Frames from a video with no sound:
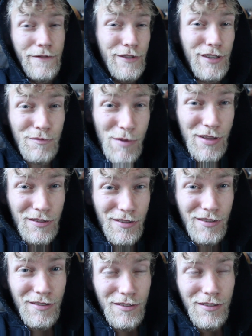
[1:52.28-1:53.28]
For this
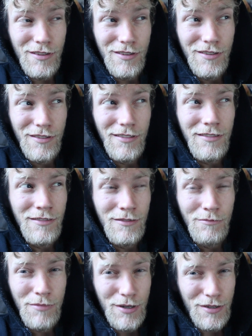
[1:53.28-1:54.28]
month, the
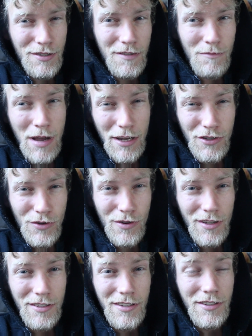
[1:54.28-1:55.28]
person of my
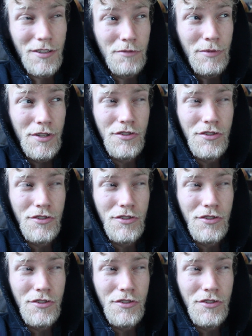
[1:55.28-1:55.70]
choice is going to be